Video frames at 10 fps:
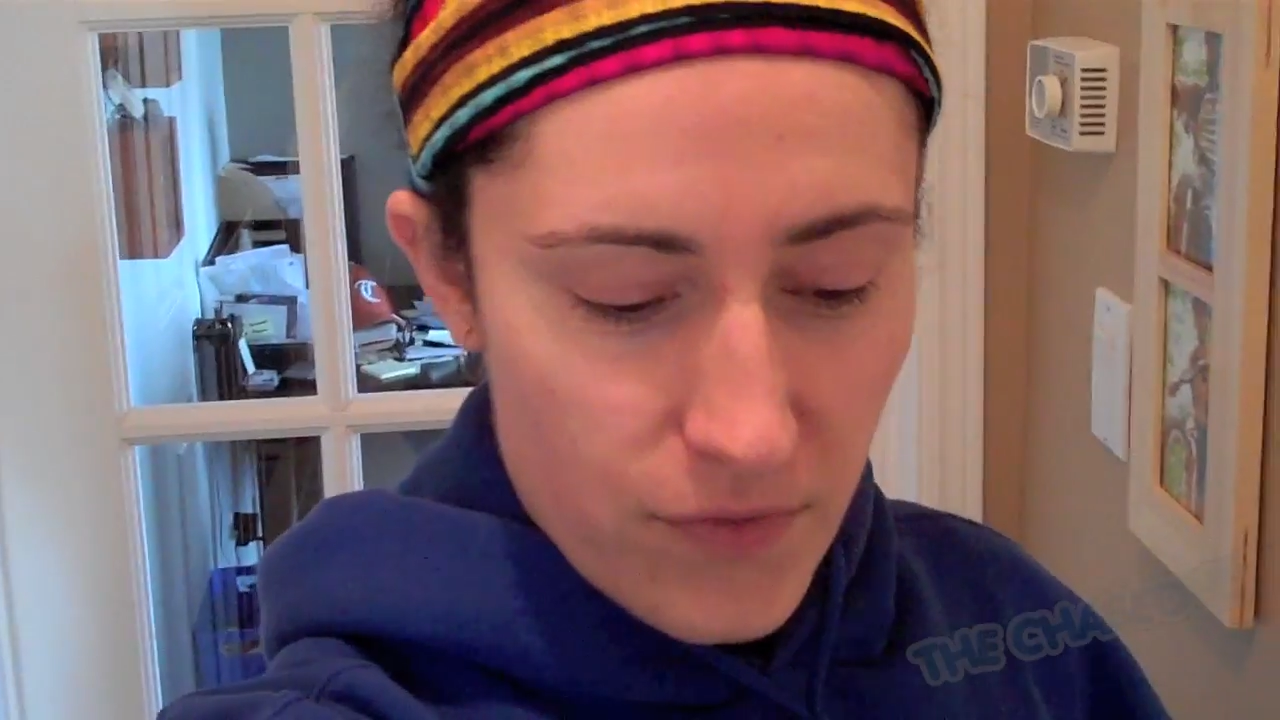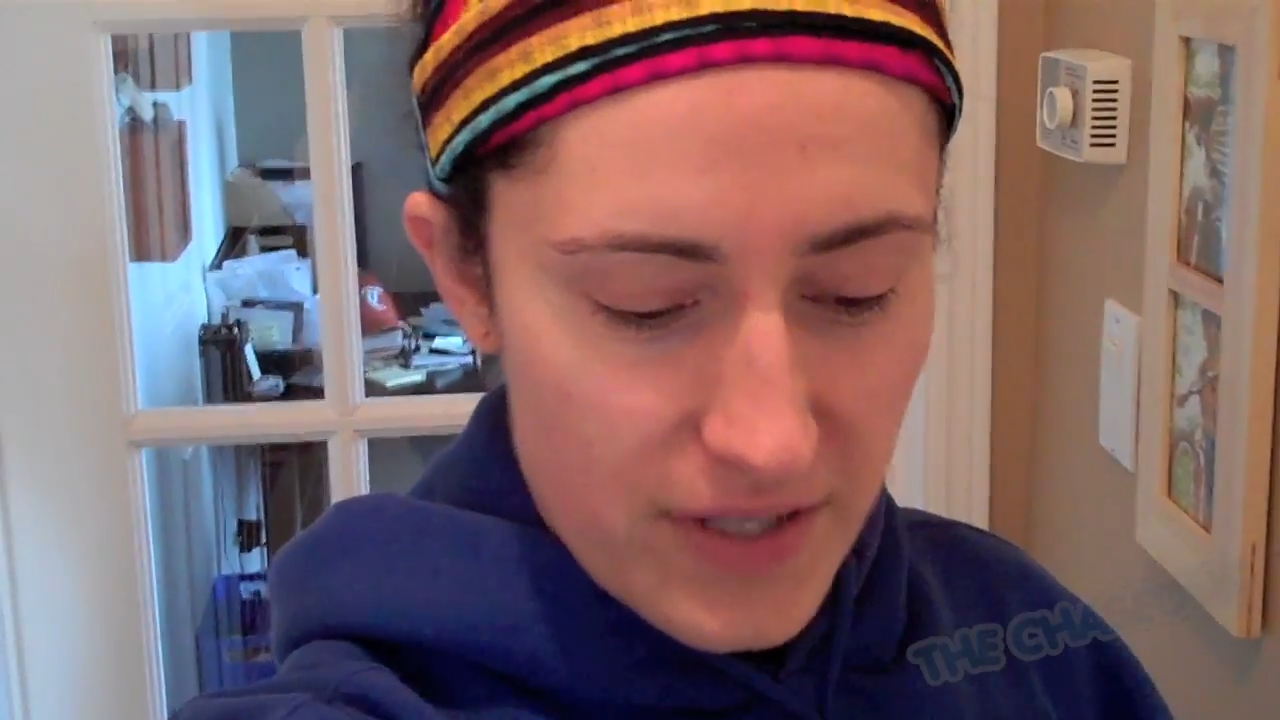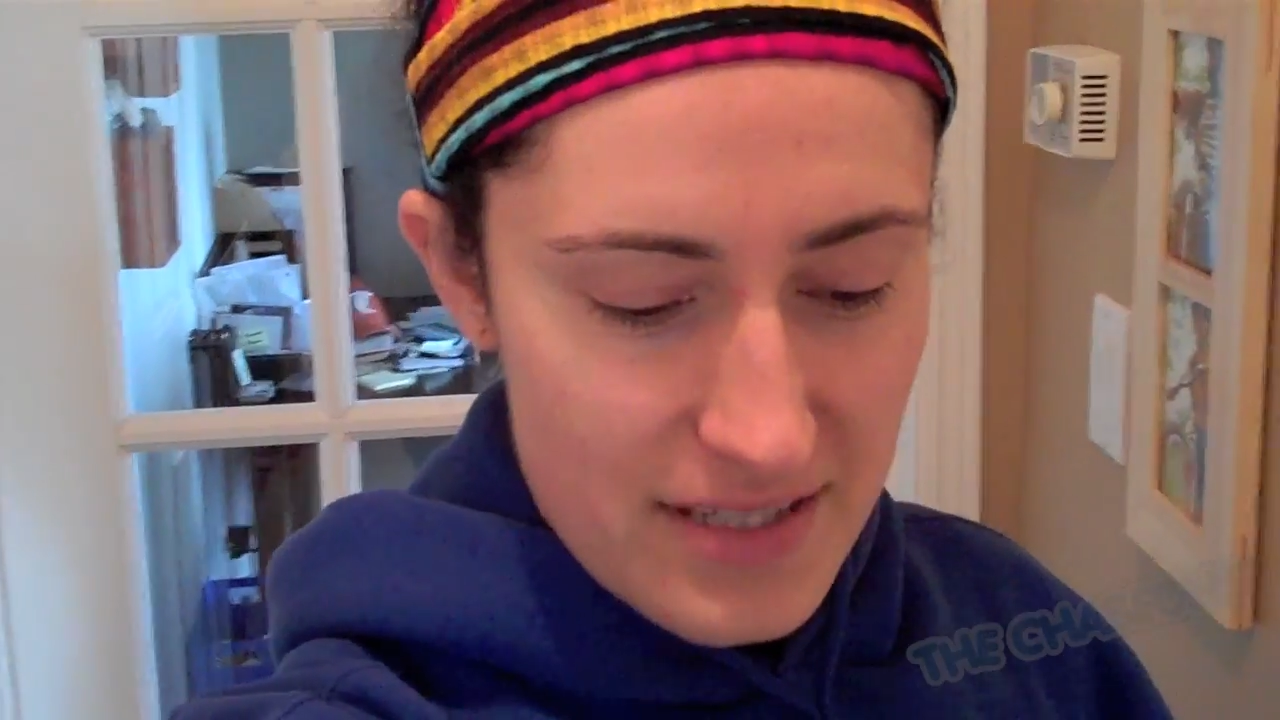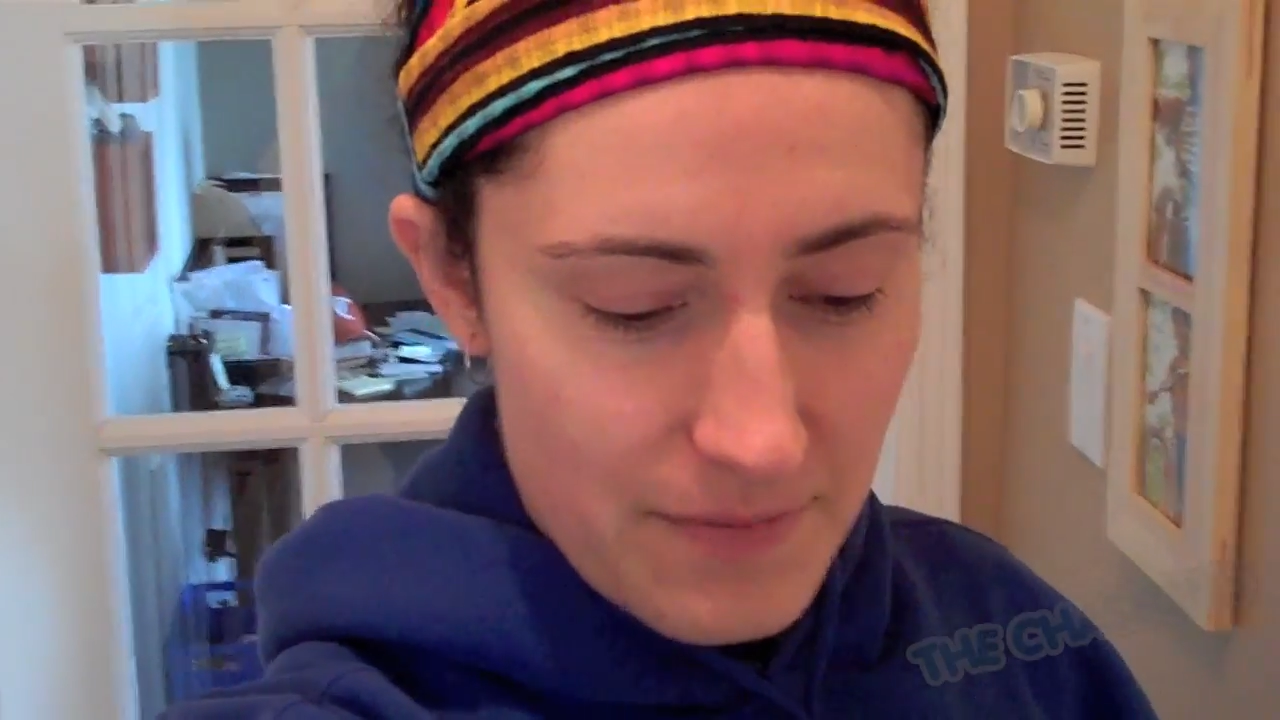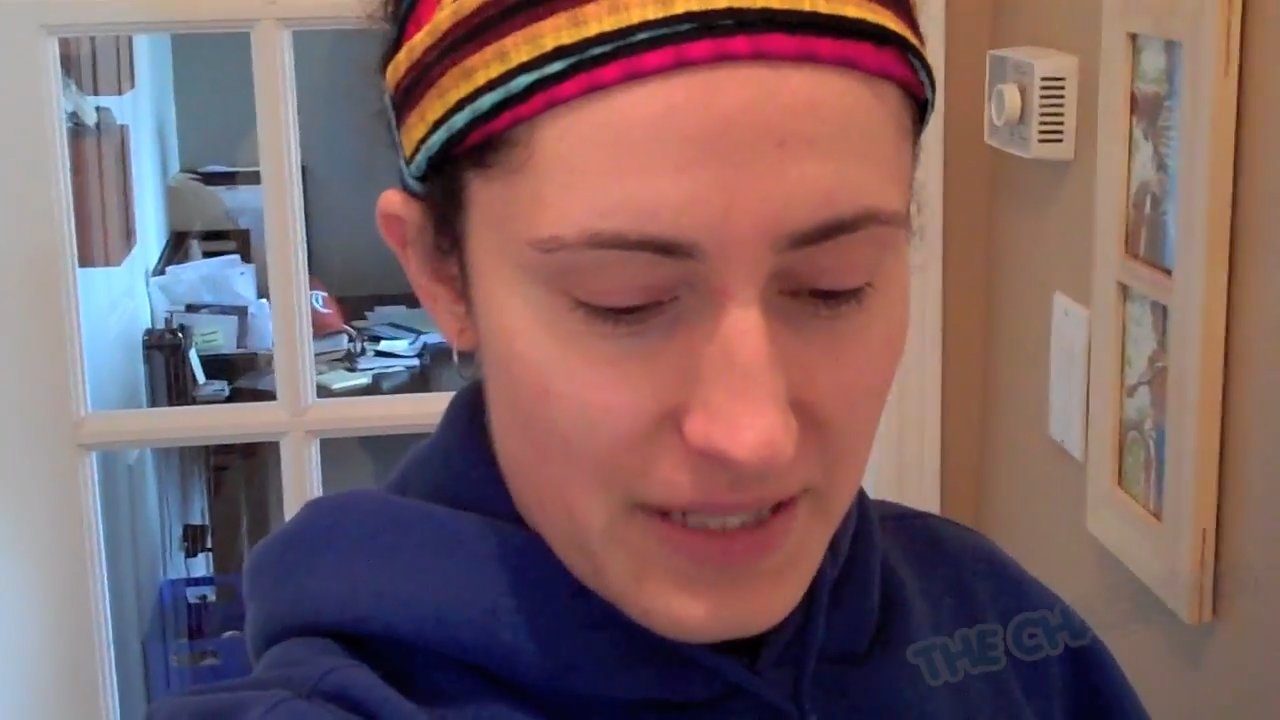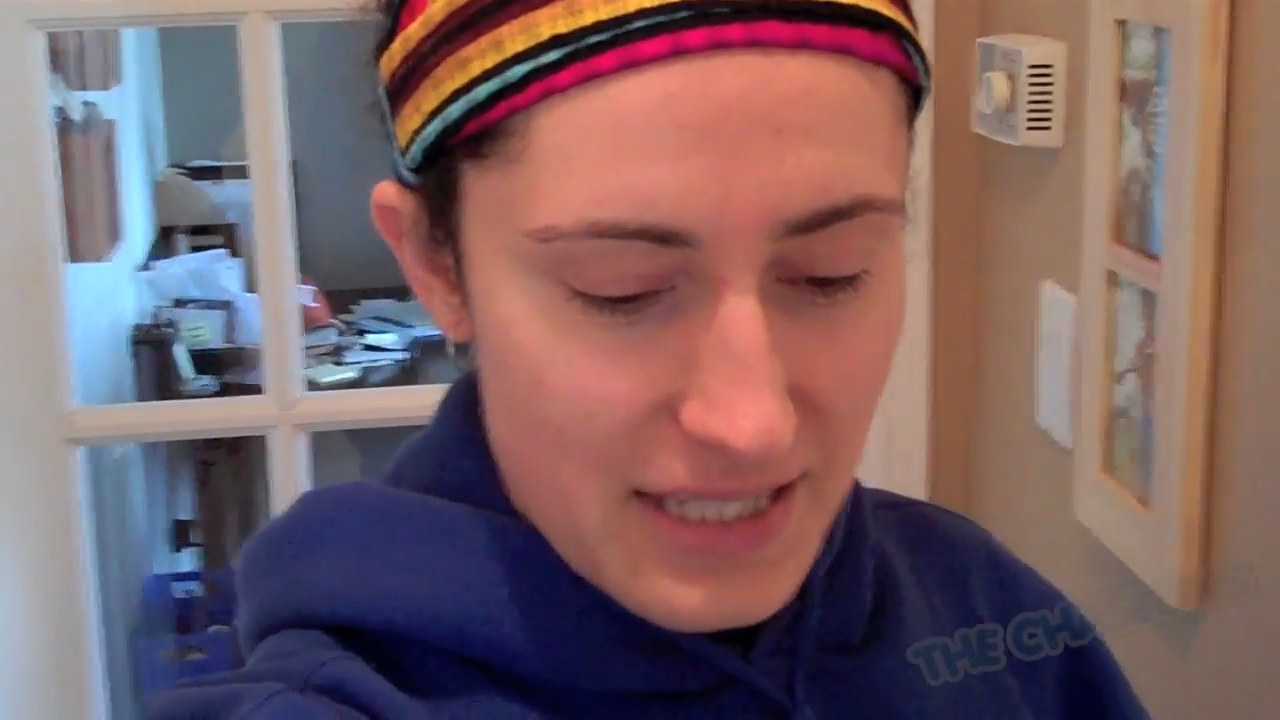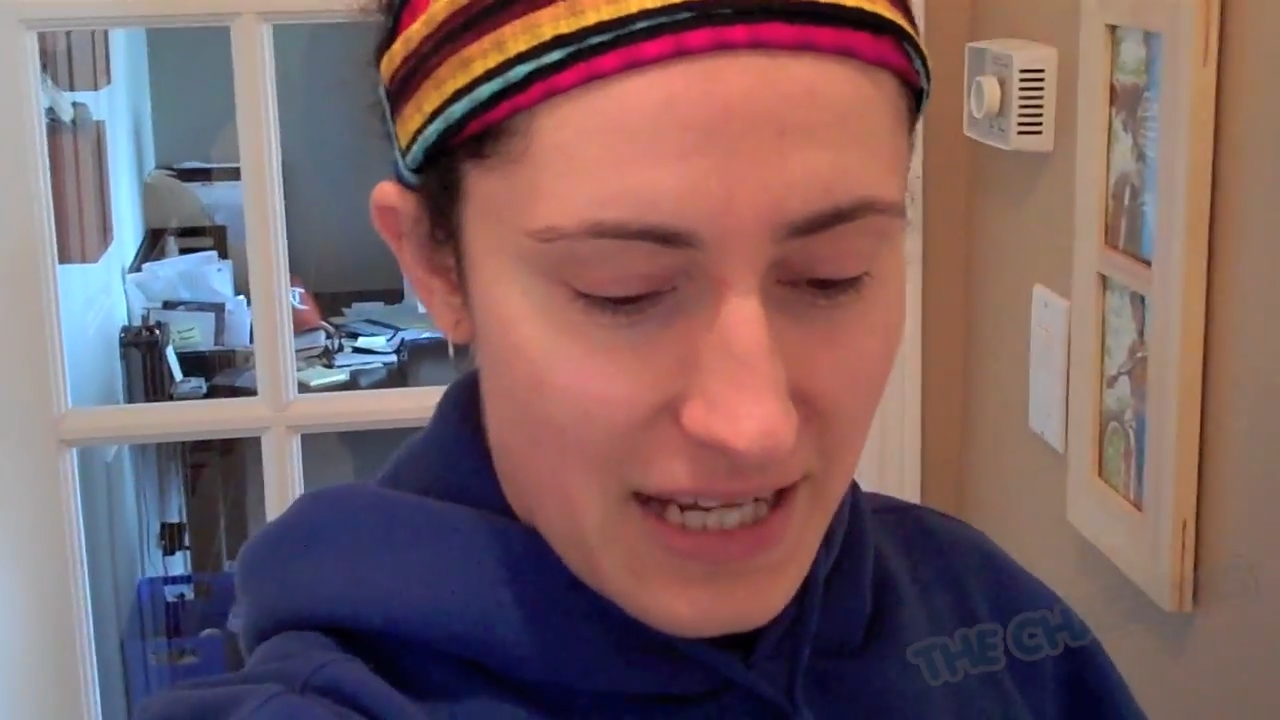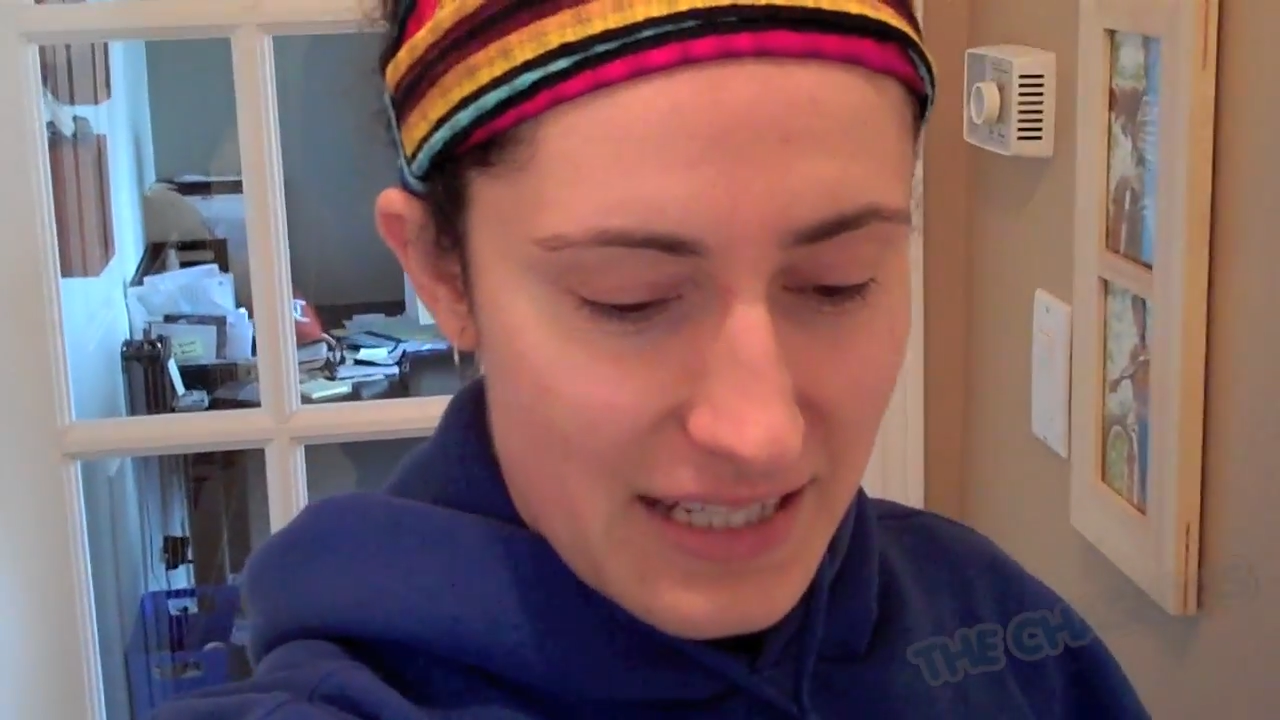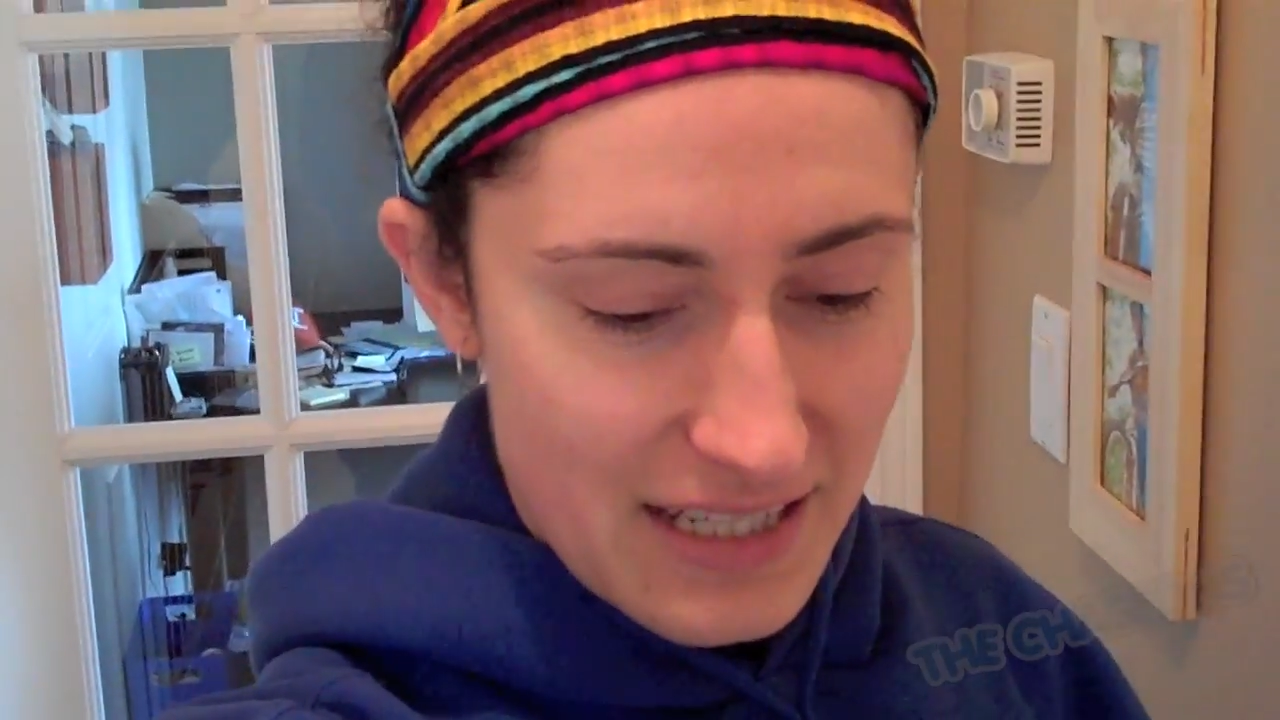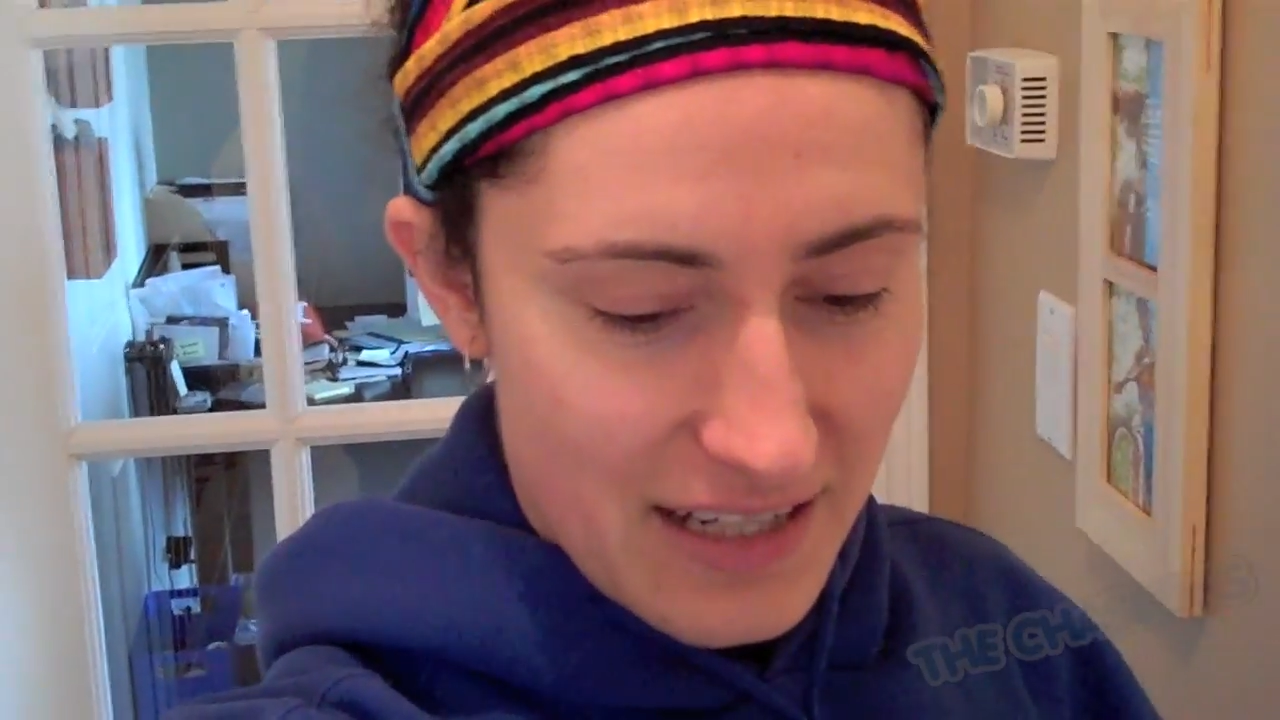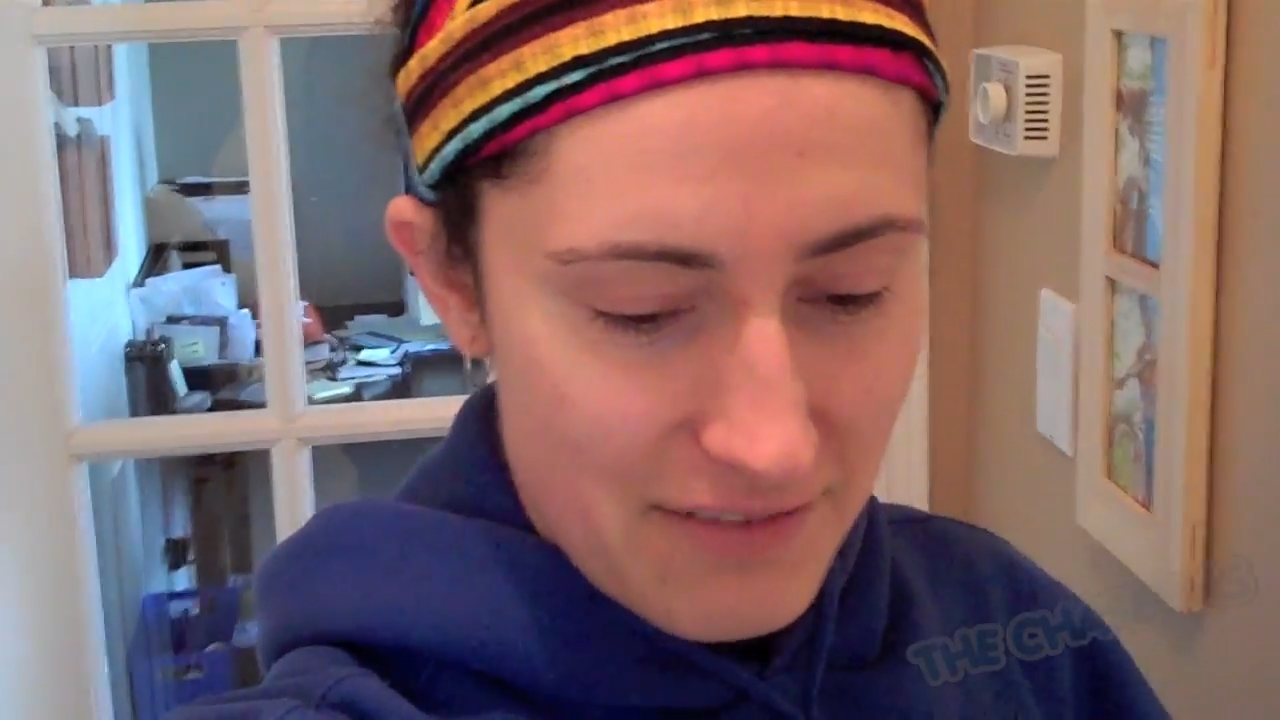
reason Mitan can hunt